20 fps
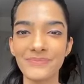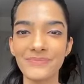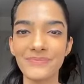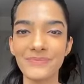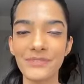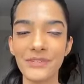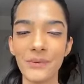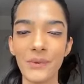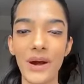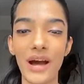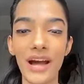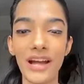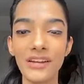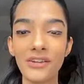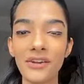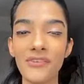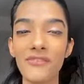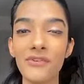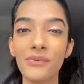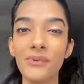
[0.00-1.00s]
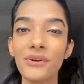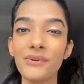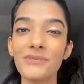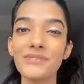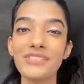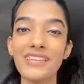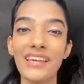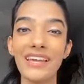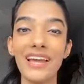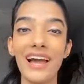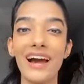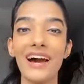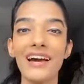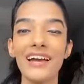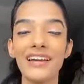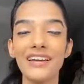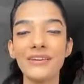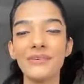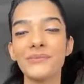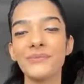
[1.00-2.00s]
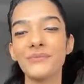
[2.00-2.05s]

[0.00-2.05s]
So, hi to everyone who's saying hi.